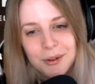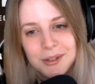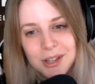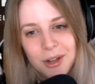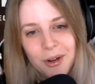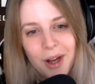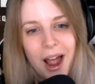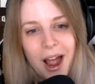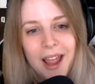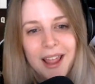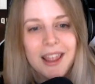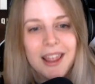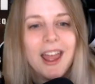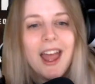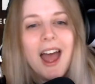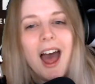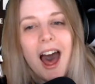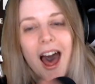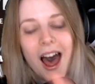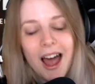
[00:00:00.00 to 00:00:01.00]
So I,
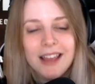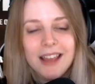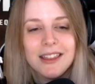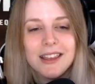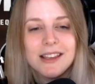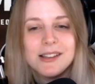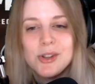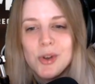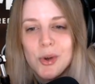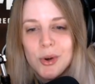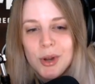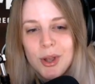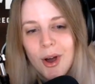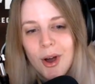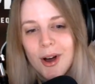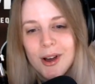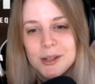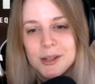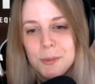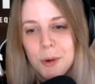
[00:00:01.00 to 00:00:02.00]
I think Tony
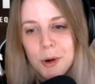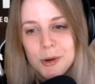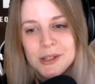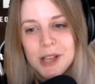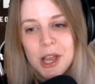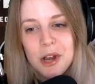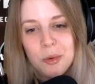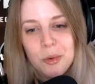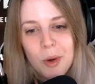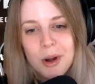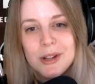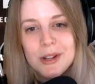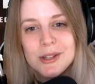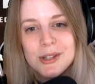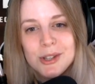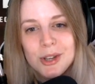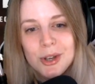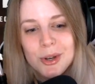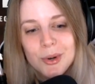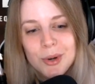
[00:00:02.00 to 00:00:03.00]
Hawk's Pro Skater 1 and
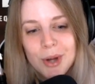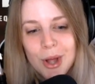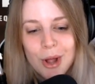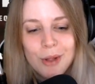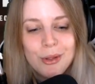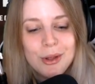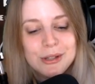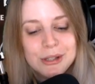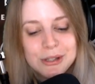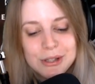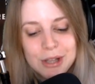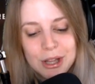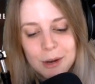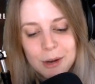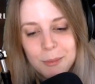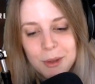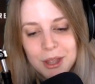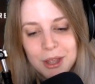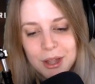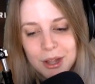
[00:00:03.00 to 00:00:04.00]
2, this is going to
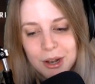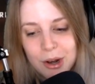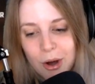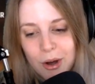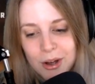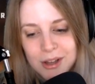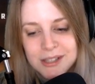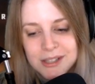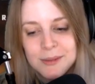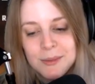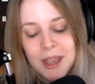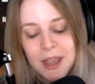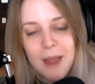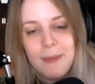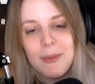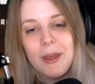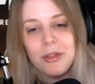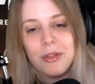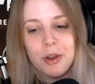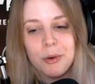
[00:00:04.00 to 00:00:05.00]
be an awesome game
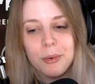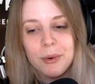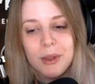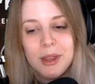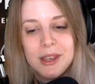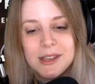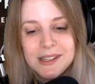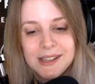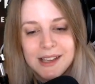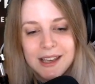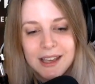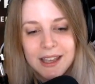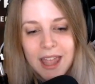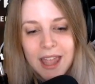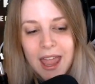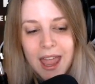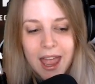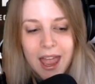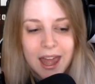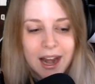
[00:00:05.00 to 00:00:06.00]
that they're releasing,
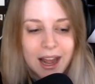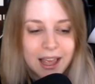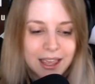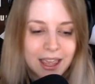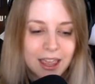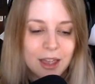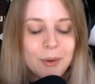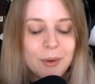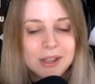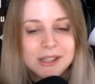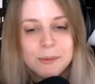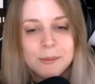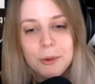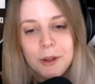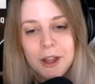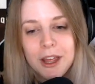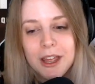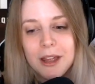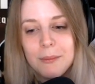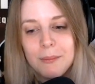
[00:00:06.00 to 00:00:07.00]
and I can't wait to
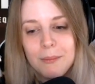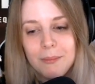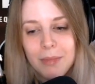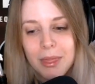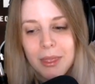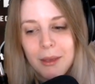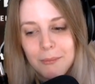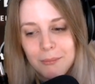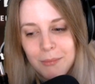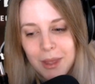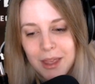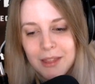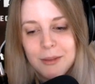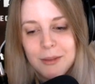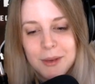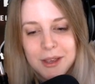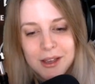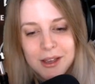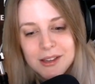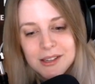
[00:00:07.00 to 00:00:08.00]
play it mainly
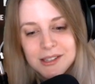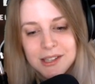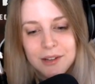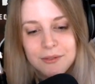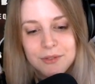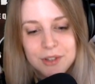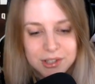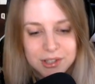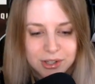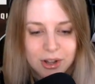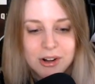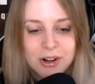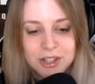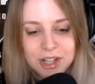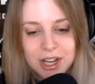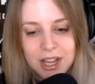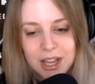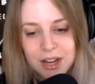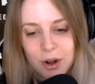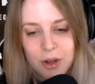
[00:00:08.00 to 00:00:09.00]
because of nostalgia
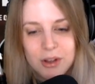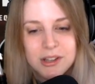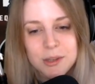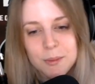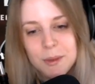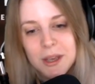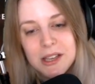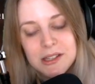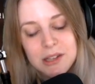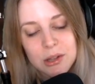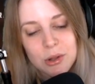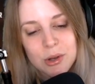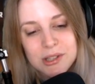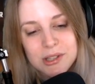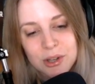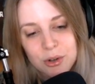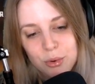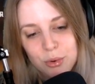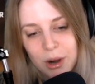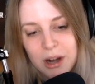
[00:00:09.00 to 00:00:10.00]
and also because it looks
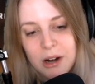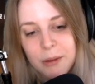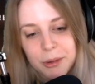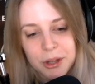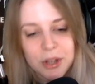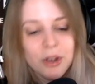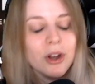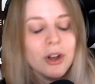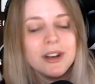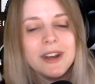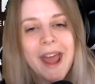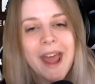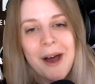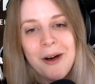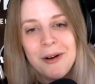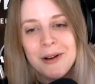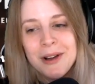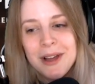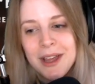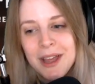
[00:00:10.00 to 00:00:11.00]
incredibly good
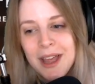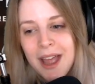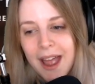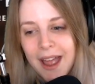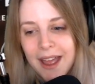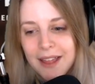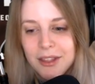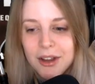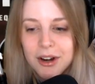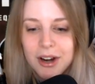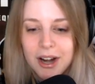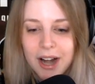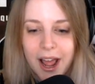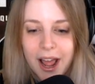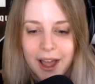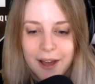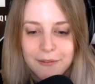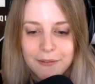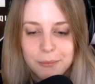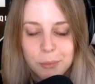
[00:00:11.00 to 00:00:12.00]
now and they're going to
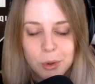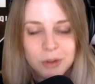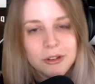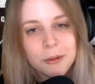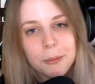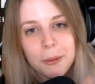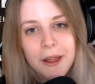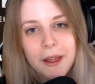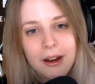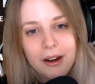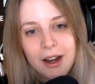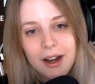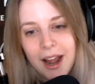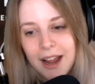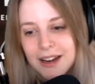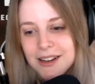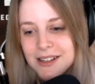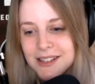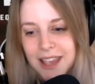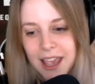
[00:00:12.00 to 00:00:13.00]
have multiplayer and I
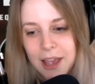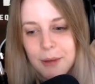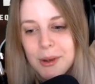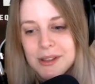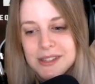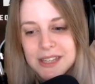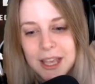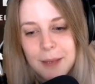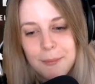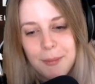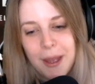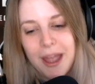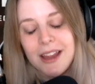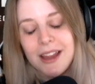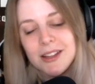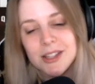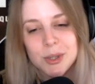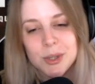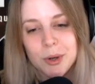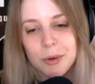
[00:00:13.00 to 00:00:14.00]
just can't wait to get back
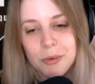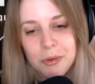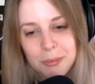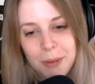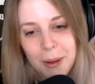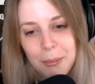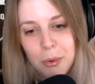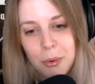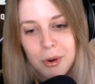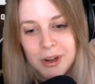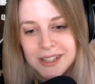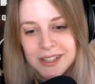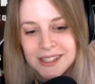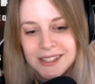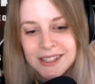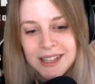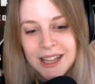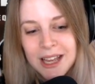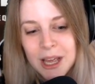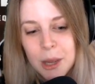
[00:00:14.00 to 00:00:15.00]
into it with my
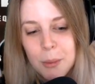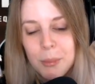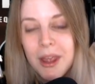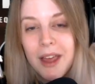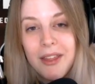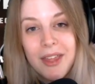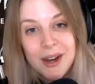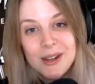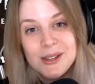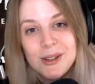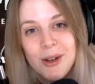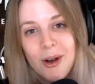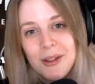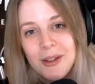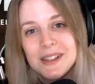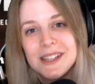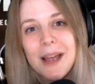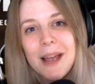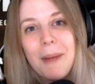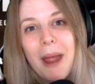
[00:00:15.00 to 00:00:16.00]
boys. But yeah, that is all the
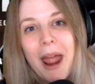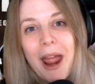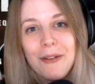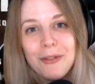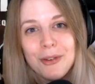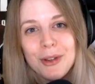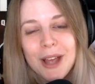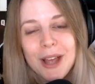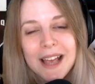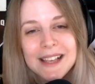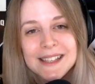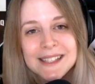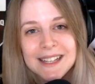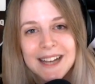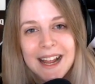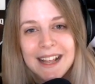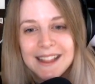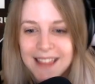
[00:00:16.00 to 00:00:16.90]
time I have for you guys today.